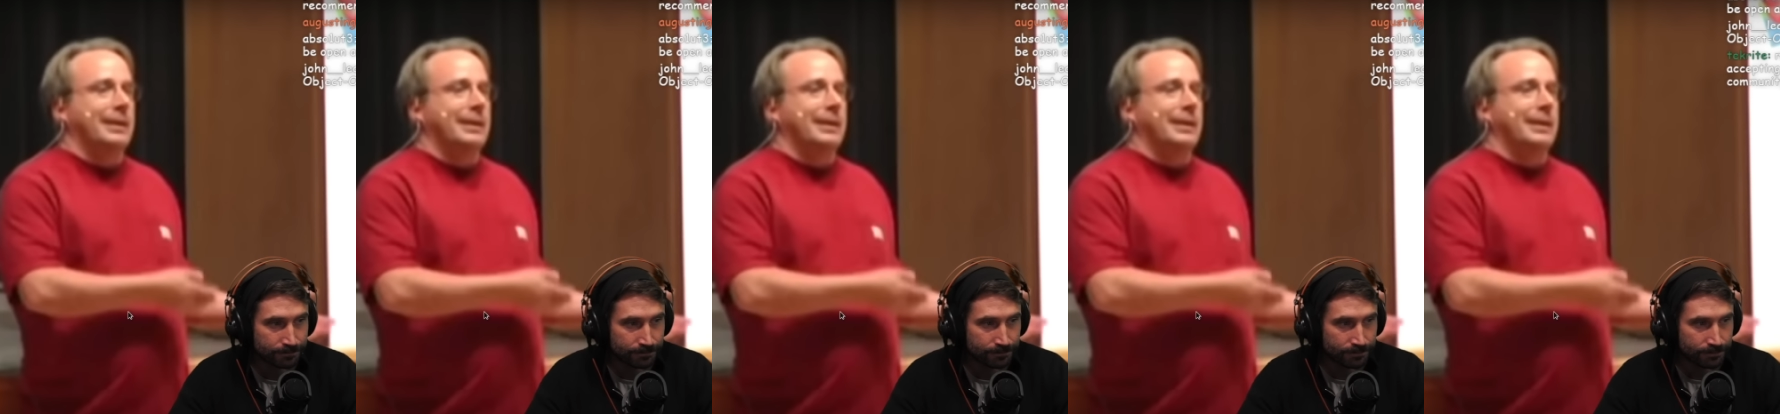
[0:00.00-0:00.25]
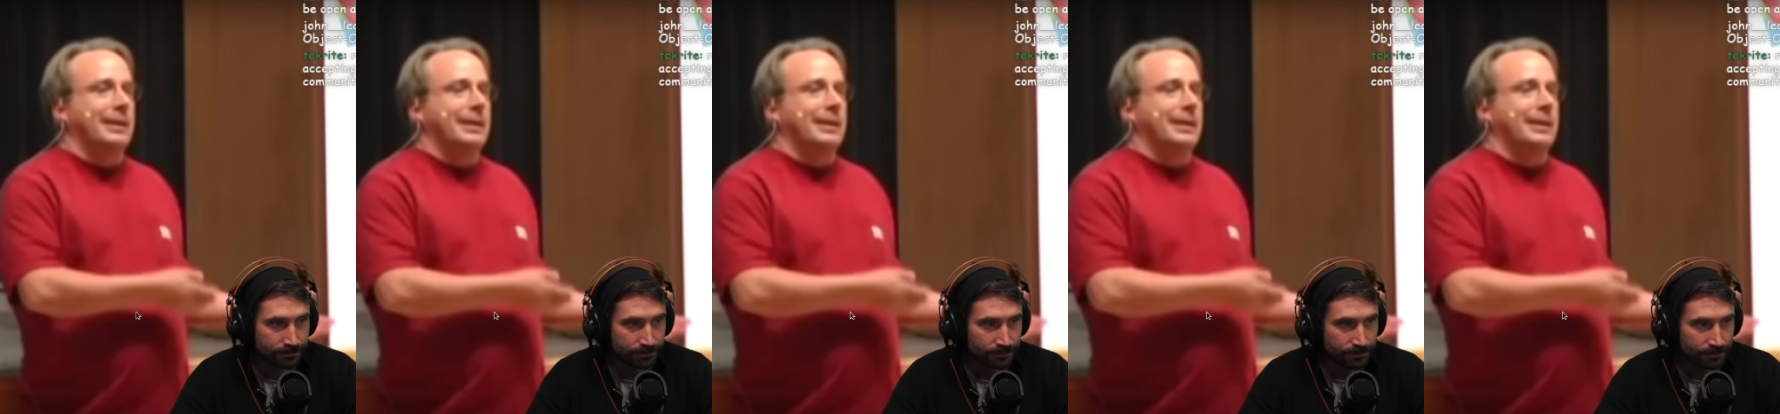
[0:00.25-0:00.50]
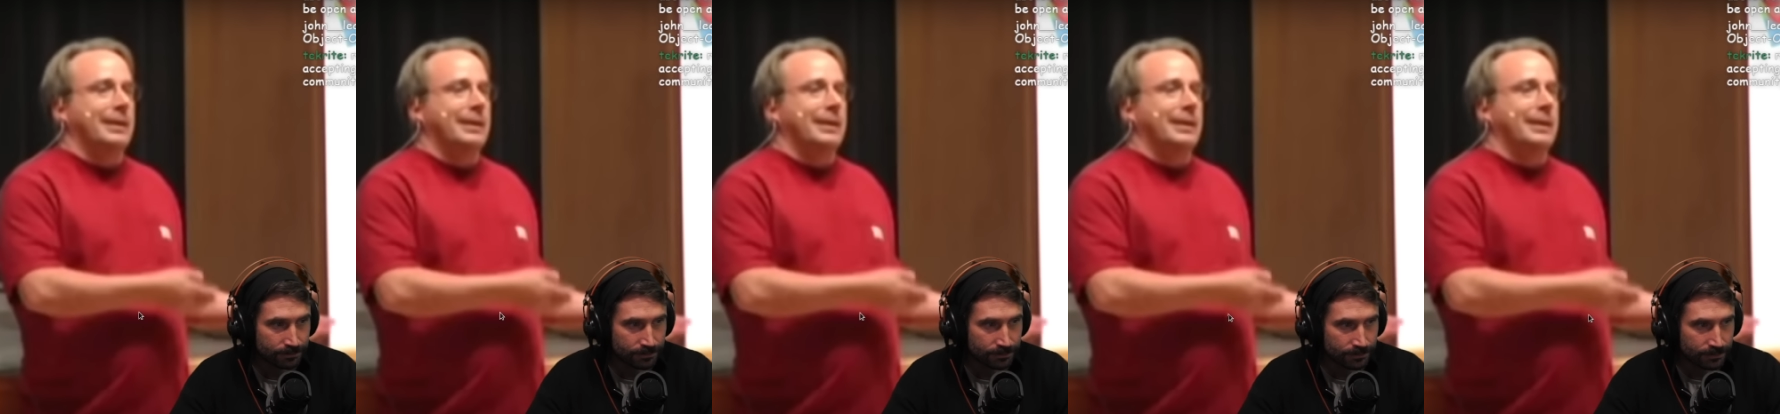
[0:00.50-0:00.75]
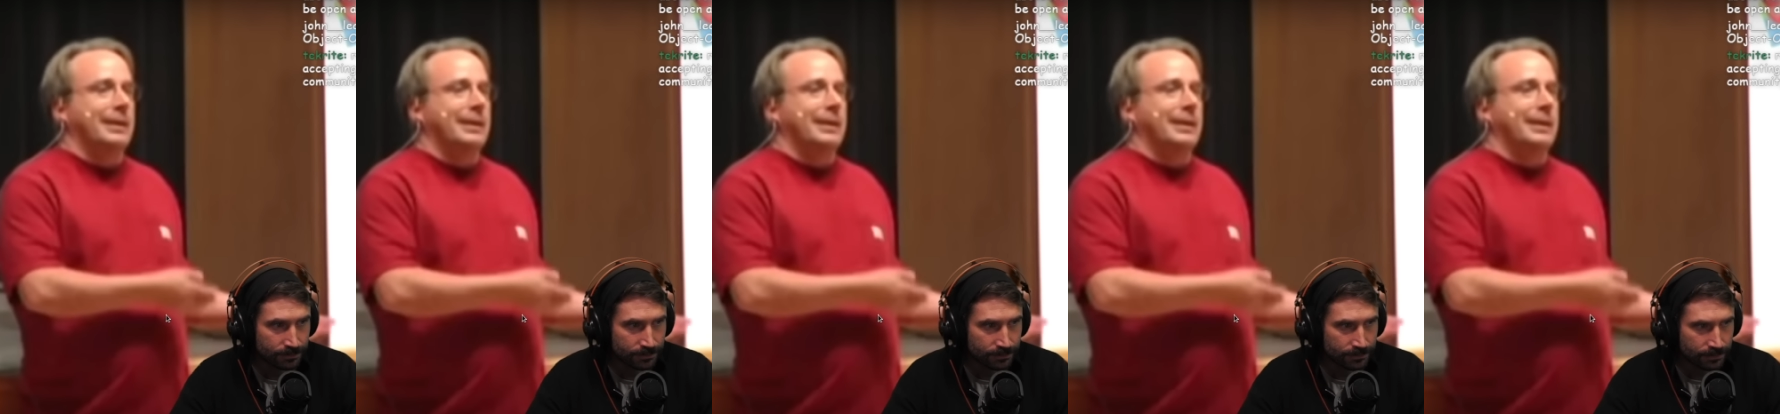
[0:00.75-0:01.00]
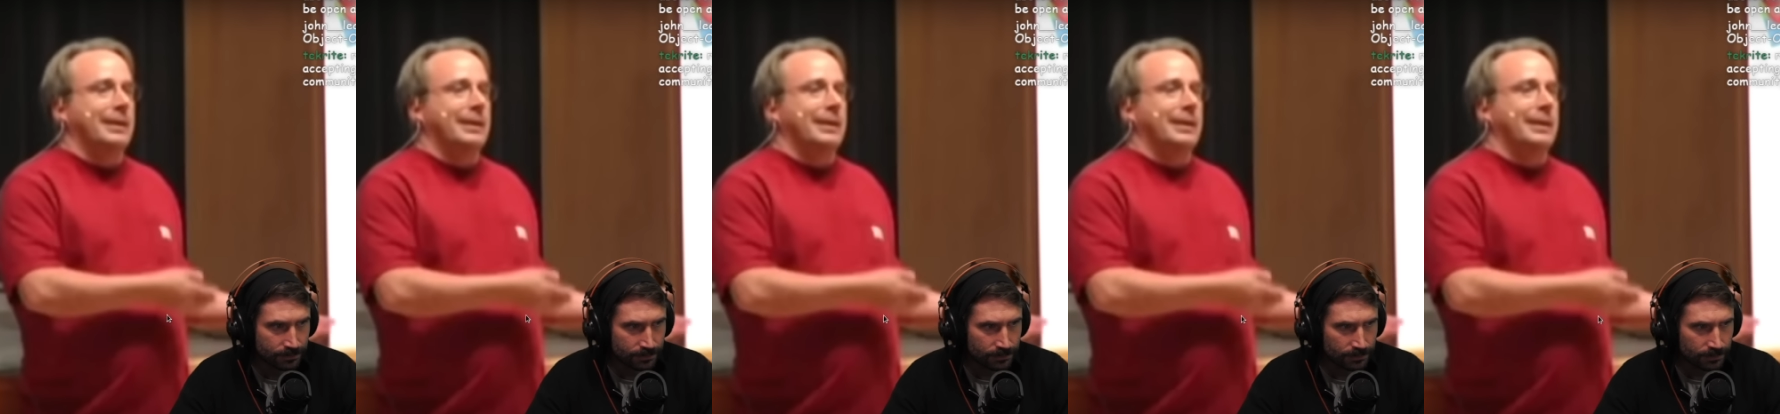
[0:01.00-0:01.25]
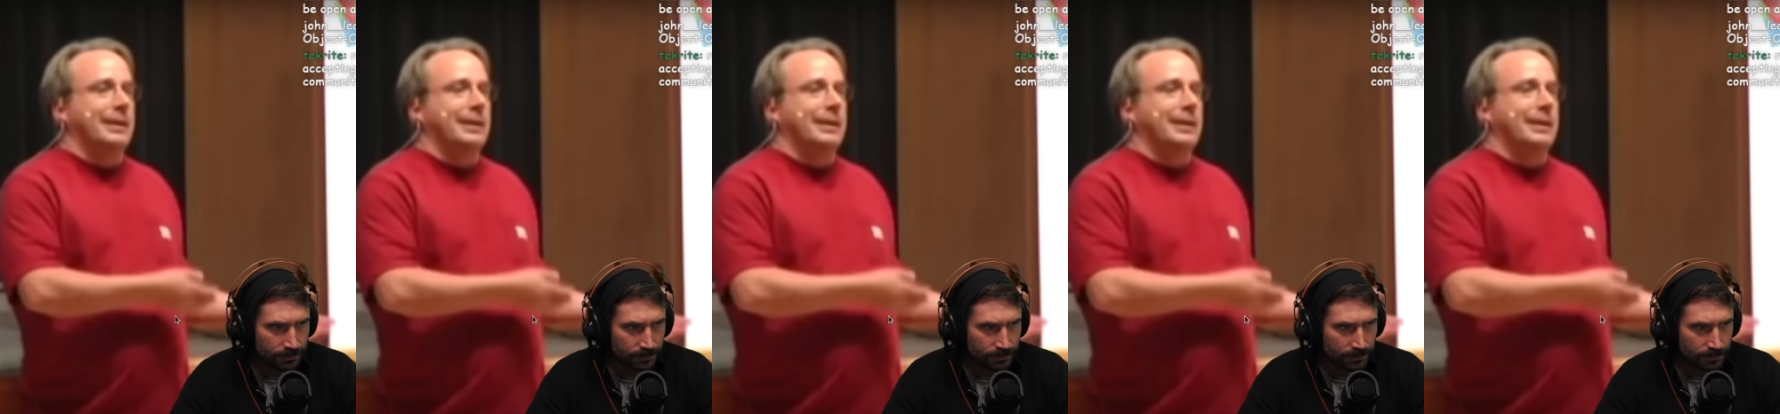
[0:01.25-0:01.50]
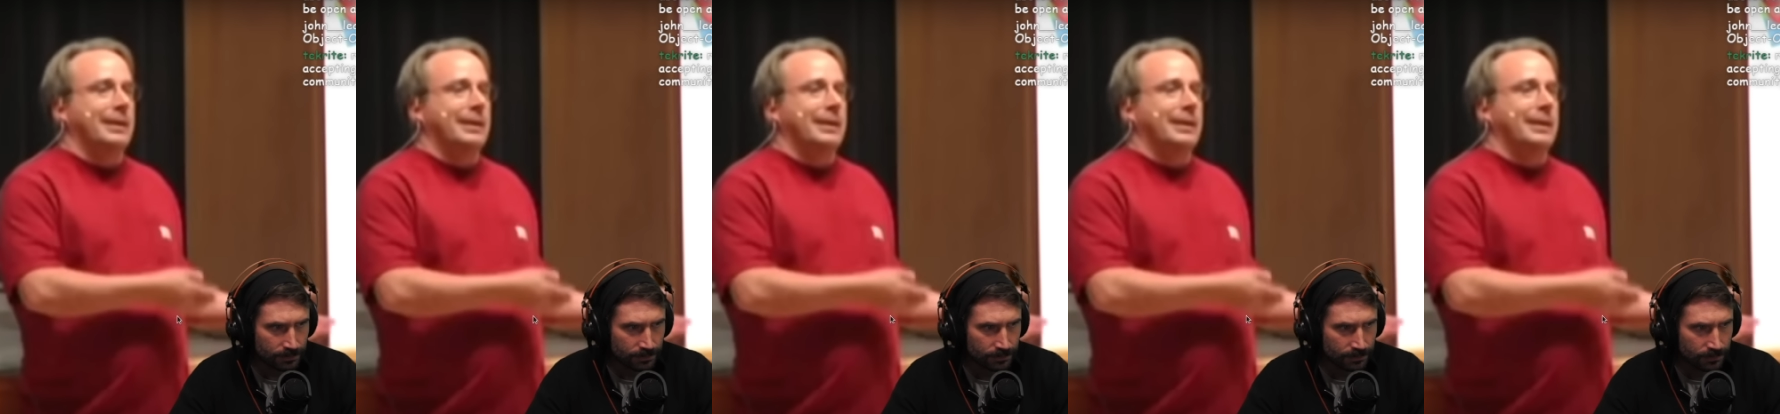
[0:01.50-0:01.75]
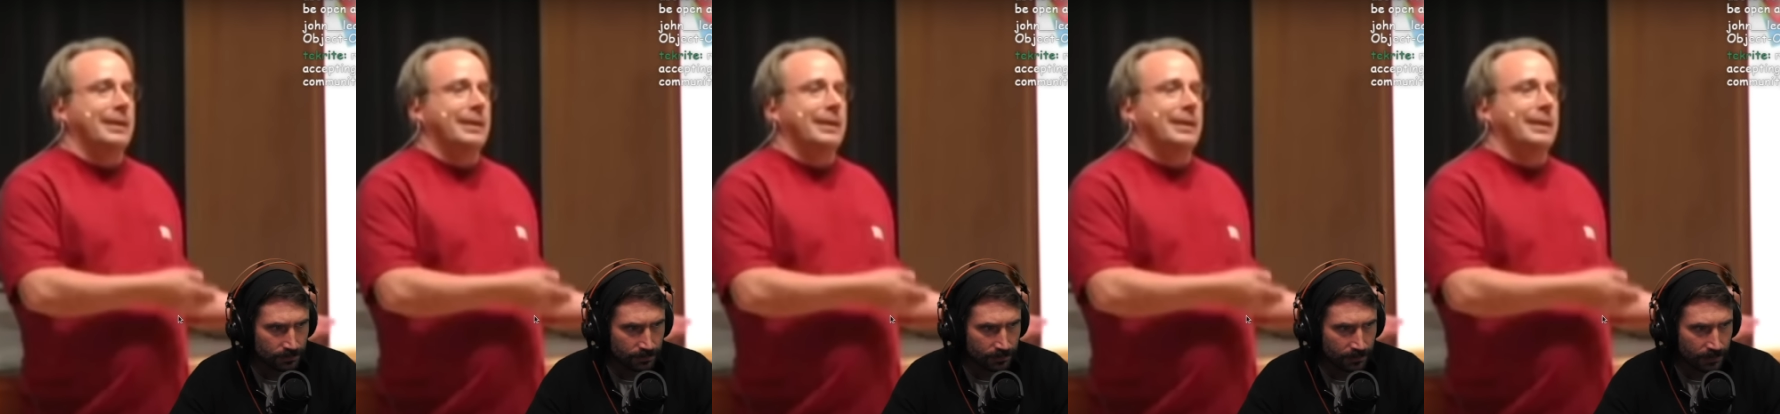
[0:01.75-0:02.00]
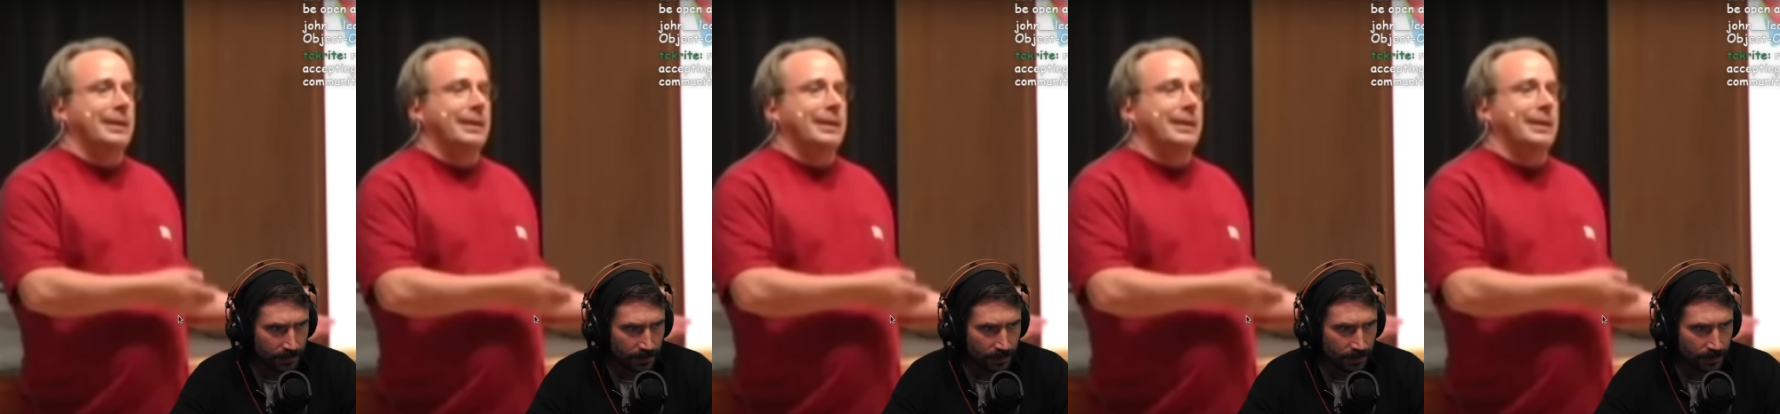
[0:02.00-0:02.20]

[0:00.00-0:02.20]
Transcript: Nothing is said.